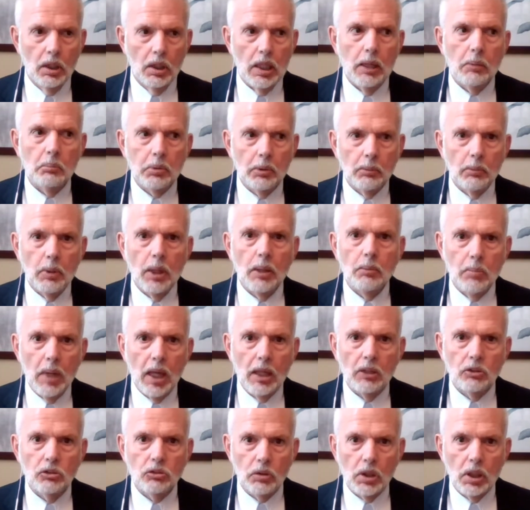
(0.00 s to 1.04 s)
implement
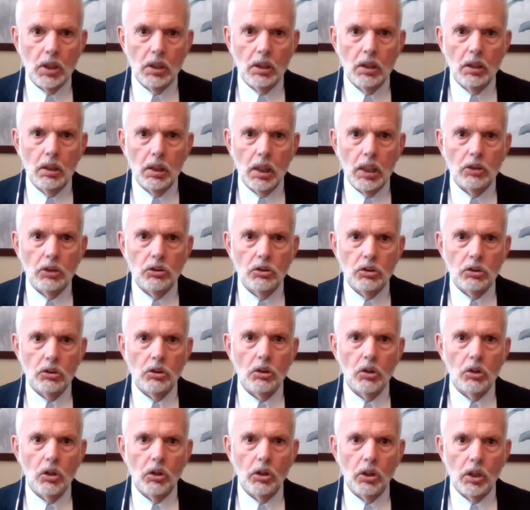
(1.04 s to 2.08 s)
mentoring into
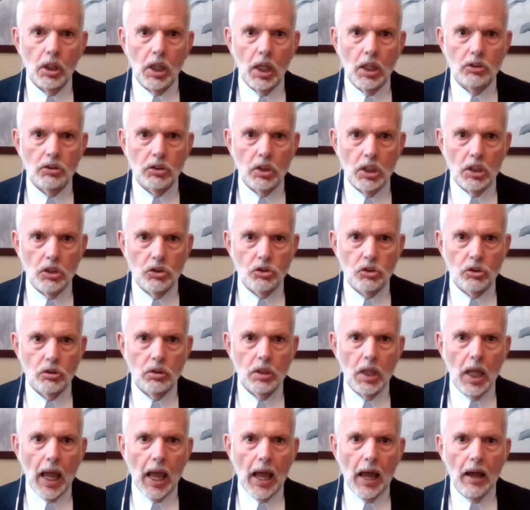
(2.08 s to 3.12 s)
your
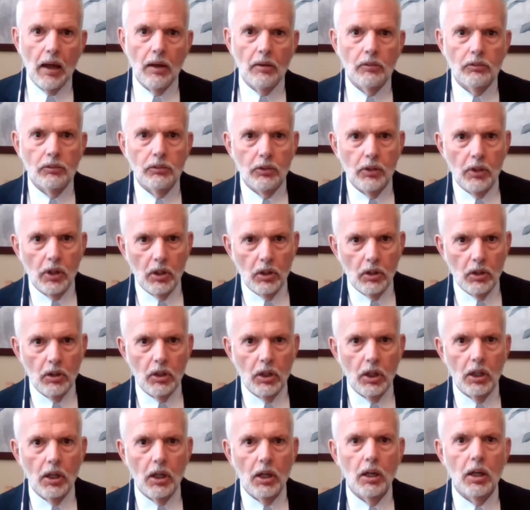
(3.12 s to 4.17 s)
organization, have
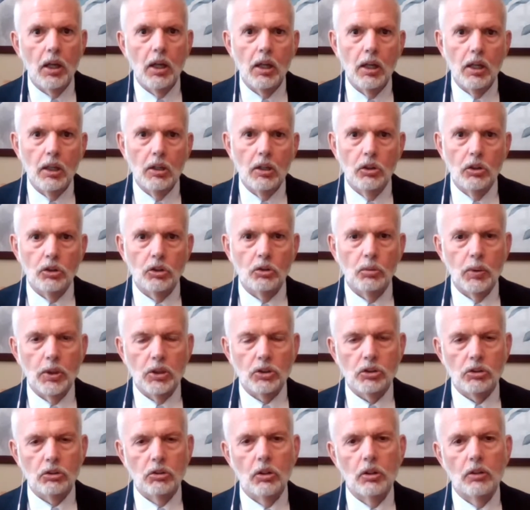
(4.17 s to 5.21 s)
the
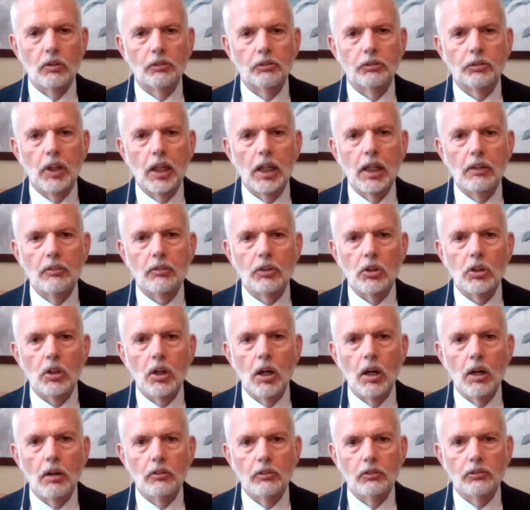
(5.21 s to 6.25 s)
twist or the flavor
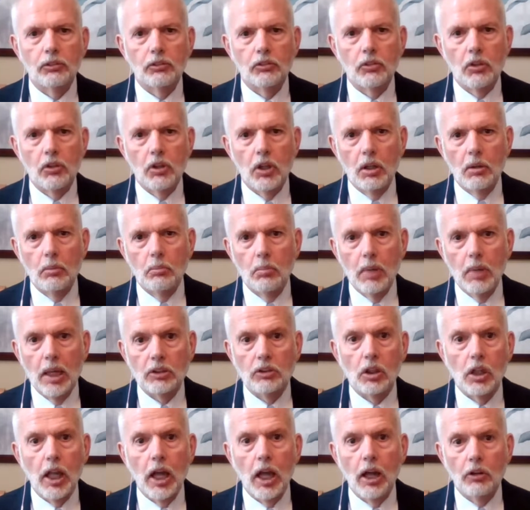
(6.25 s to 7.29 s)
of the
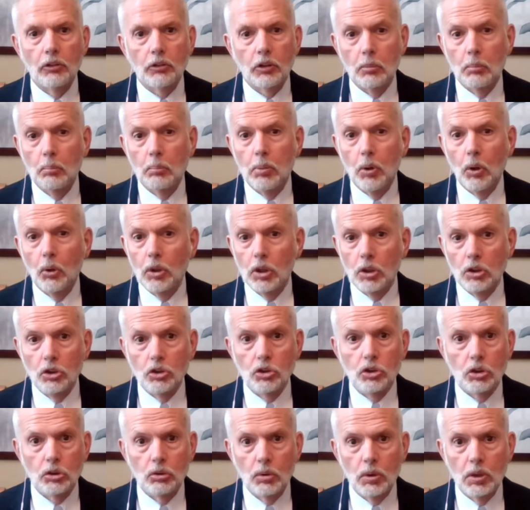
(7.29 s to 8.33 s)
mental health component
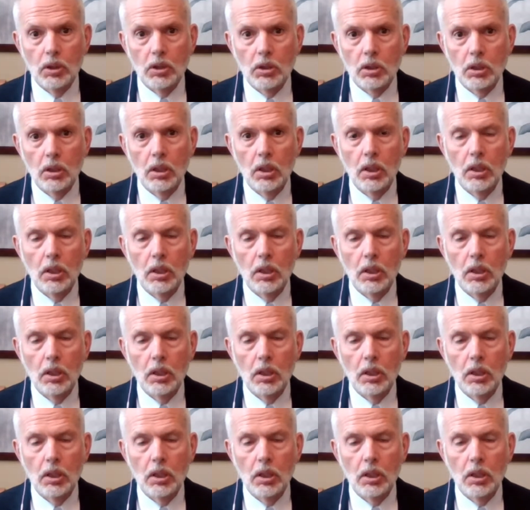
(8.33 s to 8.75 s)
to it,